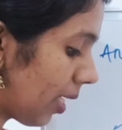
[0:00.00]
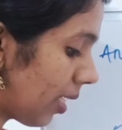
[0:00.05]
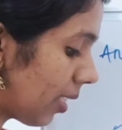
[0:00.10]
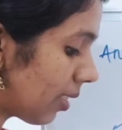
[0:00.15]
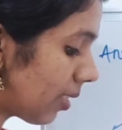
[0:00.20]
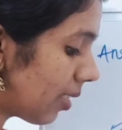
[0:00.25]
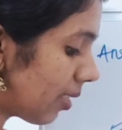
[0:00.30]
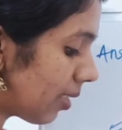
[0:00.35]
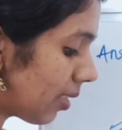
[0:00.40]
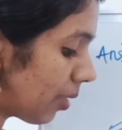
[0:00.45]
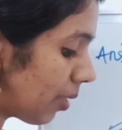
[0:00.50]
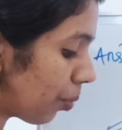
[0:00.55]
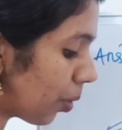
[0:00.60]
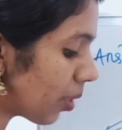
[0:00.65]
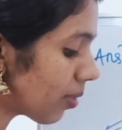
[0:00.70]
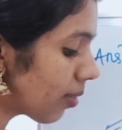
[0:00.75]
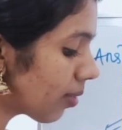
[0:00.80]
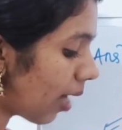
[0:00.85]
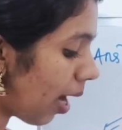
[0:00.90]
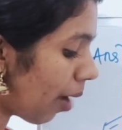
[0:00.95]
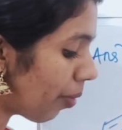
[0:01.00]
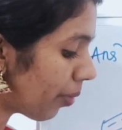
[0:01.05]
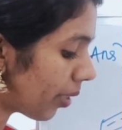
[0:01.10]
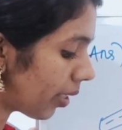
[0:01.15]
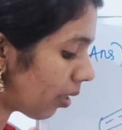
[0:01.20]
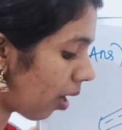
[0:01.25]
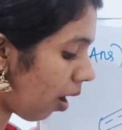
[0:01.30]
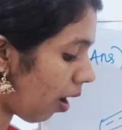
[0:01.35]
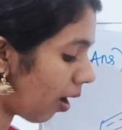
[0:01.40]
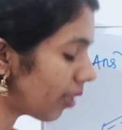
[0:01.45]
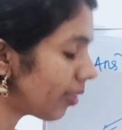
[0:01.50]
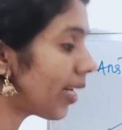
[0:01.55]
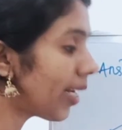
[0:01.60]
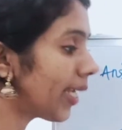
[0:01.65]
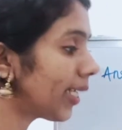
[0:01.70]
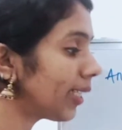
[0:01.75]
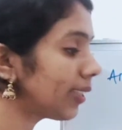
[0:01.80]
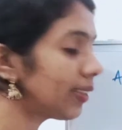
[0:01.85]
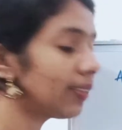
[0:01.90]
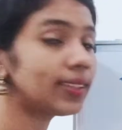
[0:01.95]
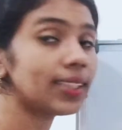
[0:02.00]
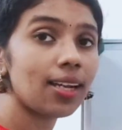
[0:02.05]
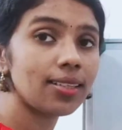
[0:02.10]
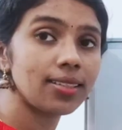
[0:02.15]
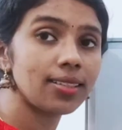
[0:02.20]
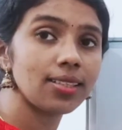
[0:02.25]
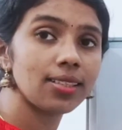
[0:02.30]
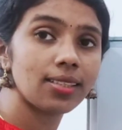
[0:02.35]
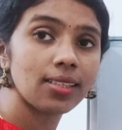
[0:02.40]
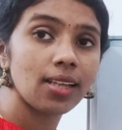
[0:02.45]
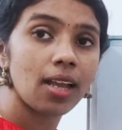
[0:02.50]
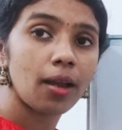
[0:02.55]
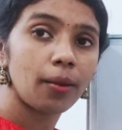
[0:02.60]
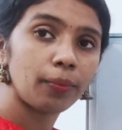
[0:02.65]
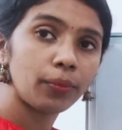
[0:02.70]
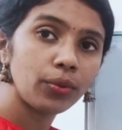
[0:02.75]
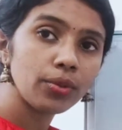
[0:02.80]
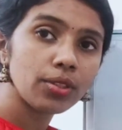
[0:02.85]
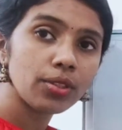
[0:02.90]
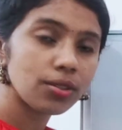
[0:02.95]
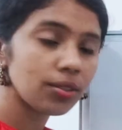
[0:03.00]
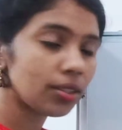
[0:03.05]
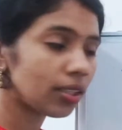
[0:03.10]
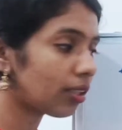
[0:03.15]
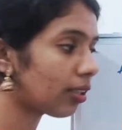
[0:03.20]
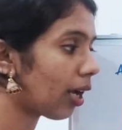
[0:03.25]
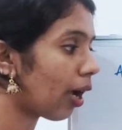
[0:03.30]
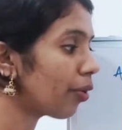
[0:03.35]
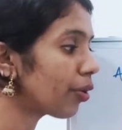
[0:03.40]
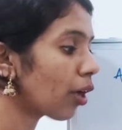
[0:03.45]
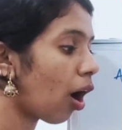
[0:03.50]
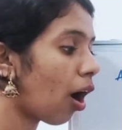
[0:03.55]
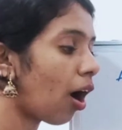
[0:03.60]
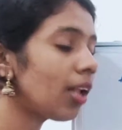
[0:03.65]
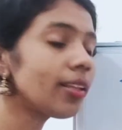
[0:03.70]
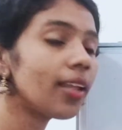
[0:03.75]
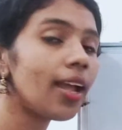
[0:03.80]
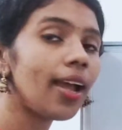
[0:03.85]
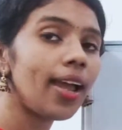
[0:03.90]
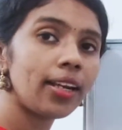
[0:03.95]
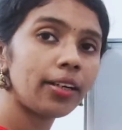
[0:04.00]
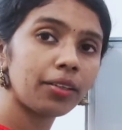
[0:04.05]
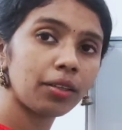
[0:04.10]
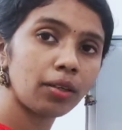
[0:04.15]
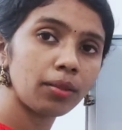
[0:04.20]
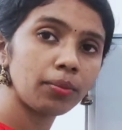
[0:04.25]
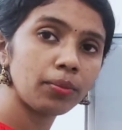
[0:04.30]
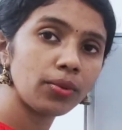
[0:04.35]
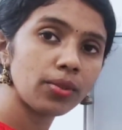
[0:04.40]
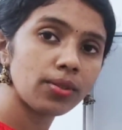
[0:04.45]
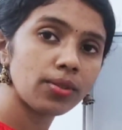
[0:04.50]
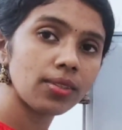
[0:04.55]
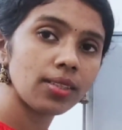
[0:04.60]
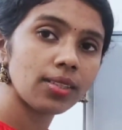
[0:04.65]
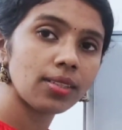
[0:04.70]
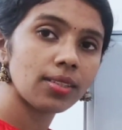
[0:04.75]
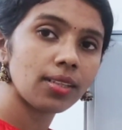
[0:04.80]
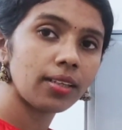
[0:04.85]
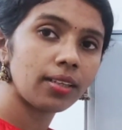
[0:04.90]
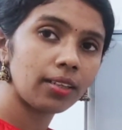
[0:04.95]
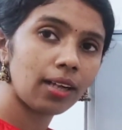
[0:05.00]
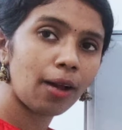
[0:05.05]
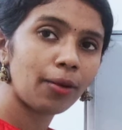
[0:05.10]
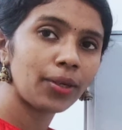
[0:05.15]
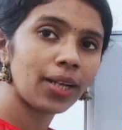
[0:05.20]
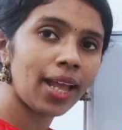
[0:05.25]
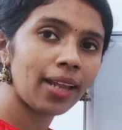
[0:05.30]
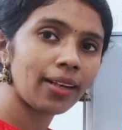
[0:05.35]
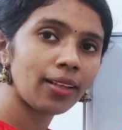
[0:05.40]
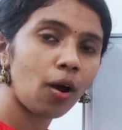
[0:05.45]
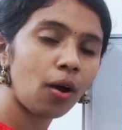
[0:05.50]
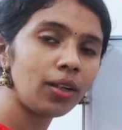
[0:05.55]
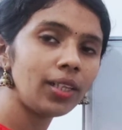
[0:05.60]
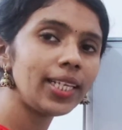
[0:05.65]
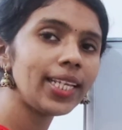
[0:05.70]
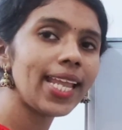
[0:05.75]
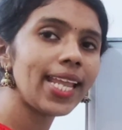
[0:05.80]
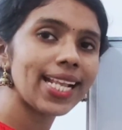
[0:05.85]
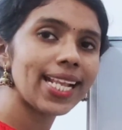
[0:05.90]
Since it was grounded, all the negative charges moves to the ground, all the electron moves to the ground, and the only